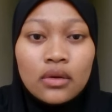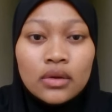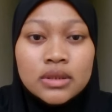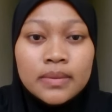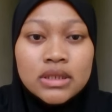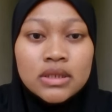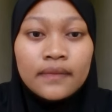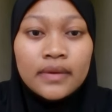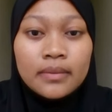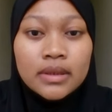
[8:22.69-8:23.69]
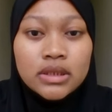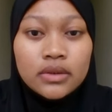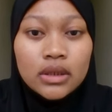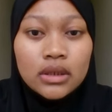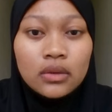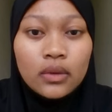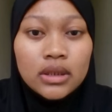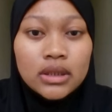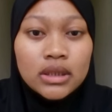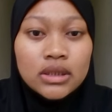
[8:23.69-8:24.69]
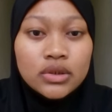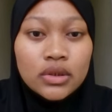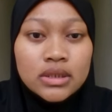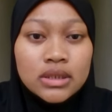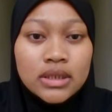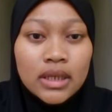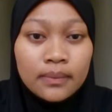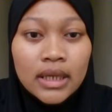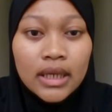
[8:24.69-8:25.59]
or specific material quality choices and